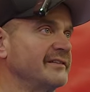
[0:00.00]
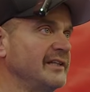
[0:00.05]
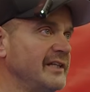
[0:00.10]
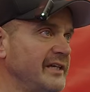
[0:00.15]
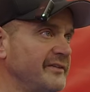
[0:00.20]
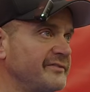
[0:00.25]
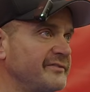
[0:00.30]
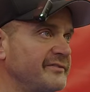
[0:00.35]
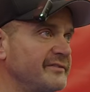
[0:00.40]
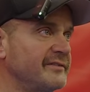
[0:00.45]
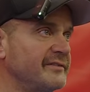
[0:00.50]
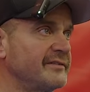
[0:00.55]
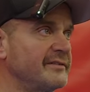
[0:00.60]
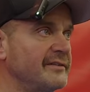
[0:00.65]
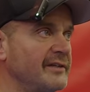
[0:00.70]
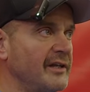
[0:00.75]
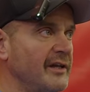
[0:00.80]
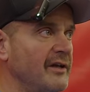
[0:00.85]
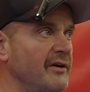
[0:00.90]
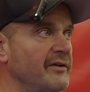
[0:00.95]
lifts. Yeah.
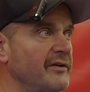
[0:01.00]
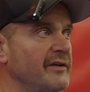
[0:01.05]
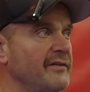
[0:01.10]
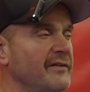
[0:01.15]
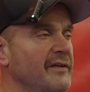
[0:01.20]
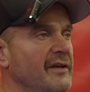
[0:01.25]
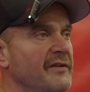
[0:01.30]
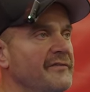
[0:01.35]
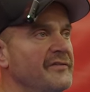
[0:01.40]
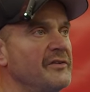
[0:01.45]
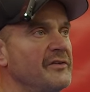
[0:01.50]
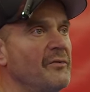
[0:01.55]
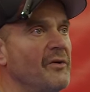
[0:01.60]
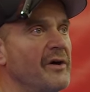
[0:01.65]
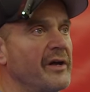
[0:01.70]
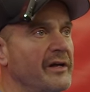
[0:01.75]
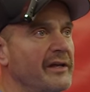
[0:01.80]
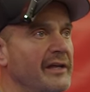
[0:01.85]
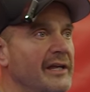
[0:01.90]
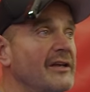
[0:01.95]
You know, if you
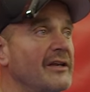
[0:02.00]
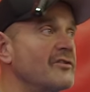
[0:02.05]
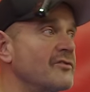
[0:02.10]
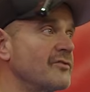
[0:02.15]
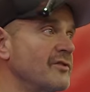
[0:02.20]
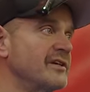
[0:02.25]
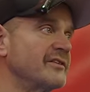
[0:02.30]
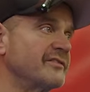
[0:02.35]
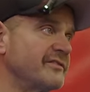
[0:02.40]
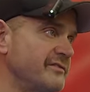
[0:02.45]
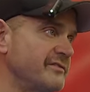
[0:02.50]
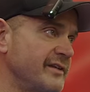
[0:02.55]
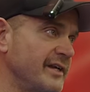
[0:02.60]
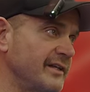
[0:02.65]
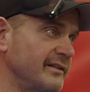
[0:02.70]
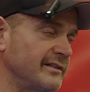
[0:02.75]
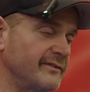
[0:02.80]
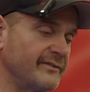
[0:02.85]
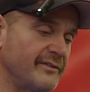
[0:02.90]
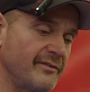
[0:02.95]
want to increase your
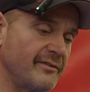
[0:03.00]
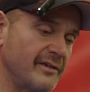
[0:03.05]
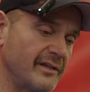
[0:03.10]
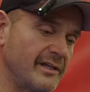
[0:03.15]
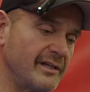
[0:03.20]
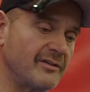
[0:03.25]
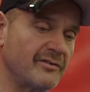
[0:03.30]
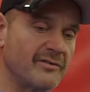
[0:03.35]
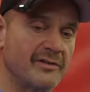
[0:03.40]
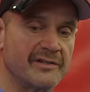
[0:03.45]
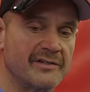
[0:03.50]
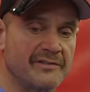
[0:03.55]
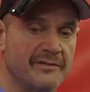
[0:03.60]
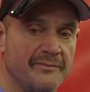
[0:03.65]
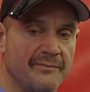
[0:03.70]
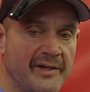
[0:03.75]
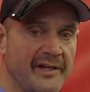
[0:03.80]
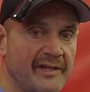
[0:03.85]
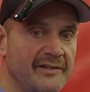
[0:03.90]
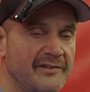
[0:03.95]
deadlift, you want to increase
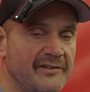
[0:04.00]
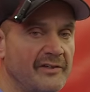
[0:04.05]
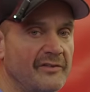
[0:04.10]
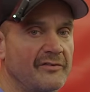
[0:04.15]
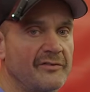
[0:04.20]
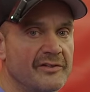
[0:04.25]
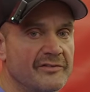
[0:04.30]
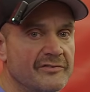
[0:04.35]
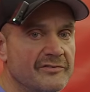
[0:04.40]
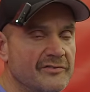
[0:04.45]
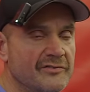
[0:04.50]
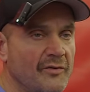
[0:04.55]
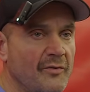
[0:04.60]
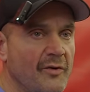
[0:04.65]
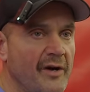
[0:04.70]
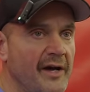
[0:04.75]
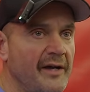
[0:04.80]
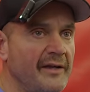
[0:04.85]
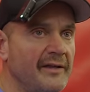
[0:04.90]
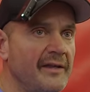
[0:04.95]
your bench, increase your
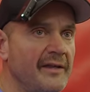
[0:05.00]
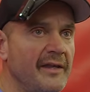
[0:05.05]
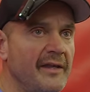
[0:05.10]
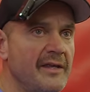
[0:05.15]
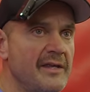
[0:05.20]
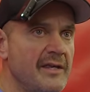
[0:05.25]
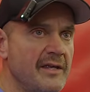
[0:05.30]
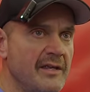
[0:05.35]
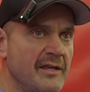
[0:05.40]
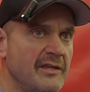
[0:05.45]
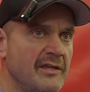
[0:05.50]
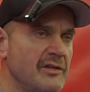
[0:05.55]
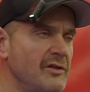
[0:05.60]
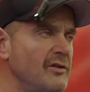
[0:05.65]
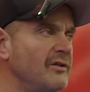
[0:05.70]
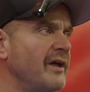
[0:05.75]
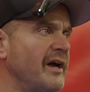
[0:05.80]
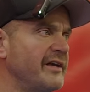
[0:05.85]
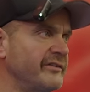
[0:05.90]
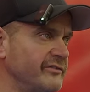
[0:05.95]
squat,
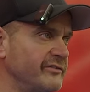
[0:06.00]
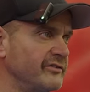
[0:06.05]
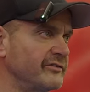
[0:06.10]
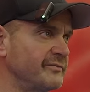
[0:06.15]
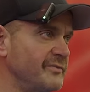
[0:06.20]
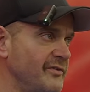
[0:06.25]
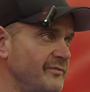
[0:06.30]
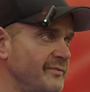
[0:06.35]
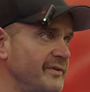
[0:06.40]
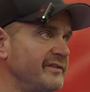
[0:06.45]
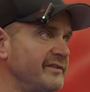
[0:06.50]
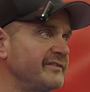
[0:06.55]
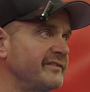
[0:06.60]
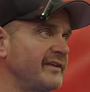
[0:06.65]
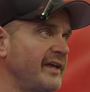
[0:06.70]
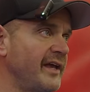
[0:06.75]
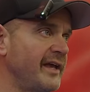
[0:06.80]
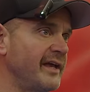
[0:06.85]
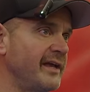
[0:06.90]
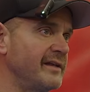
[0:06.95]
utilize those movements
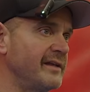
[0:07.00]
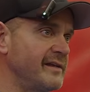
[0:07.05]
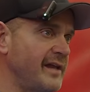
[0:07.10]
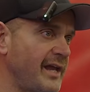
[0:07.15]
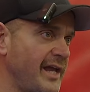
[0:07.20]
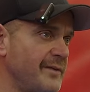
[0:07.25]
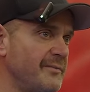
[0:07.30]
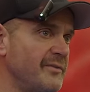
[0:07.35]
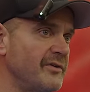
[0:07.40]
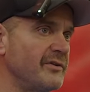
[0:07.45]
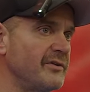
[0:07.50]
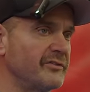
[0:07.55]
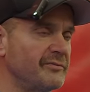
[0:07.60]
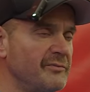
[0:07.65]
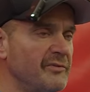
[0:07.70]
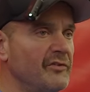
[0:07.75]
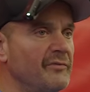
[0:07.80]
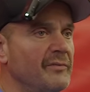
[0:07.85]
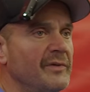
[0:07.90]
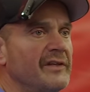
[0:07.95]
and hammer those
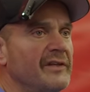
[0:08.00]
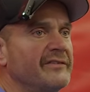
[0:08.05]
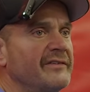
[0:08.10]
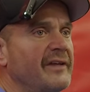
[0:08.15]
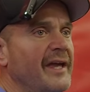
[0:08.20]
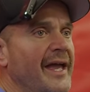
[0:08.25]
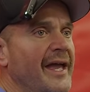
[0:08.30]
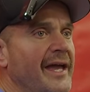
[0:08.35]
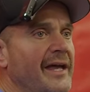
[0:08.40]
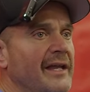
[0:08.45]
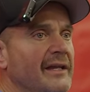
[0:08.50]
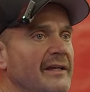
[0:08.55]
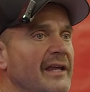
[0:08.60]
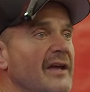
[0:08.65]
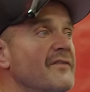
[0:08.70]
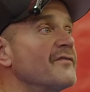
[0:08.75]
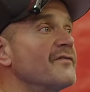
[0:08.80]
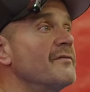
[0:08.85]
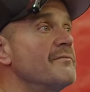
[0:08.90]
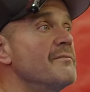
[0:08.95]
movements and
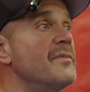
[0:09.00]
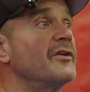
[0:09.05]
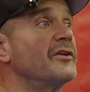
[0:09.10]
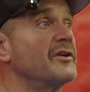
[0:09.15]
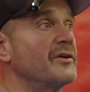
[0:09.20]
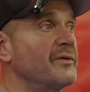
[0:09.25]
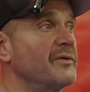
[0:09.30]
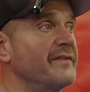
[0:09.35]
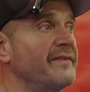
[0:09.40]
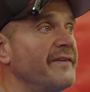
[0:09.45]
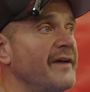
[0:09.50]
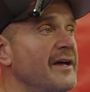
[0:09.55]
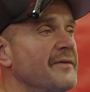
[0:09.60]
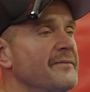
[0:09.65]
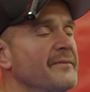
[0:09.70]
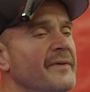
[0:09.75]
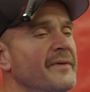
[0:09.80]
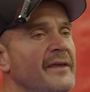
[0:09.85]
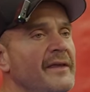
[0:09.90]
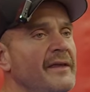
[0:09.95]
get familiar with
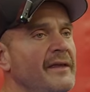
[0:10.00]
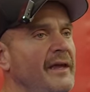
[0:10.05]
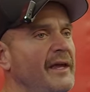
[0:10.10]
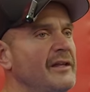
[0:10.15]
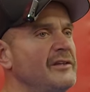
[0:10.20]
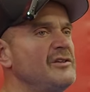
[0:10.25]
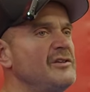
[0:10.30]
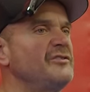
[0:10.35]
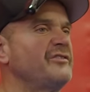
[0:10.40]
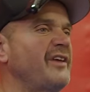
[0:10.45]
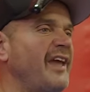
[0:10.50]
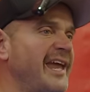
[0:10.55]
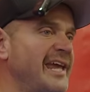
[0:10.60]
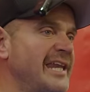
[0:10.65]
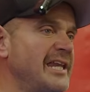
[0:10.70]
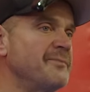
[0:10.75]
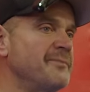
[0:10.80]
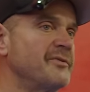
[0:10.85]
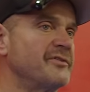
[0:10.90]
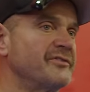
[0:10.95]
them and use
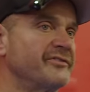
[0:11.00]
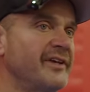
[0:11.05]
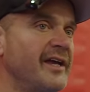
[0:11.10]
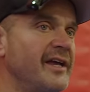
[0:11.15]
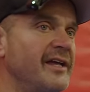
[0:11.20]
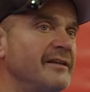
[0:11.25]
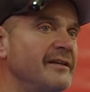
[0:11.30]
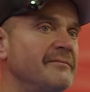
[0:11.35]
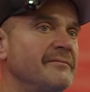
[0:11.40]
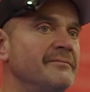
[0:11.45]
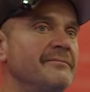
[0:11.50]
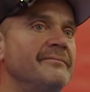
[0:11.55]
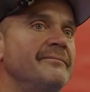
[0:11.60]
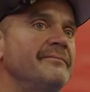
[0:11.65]
80%,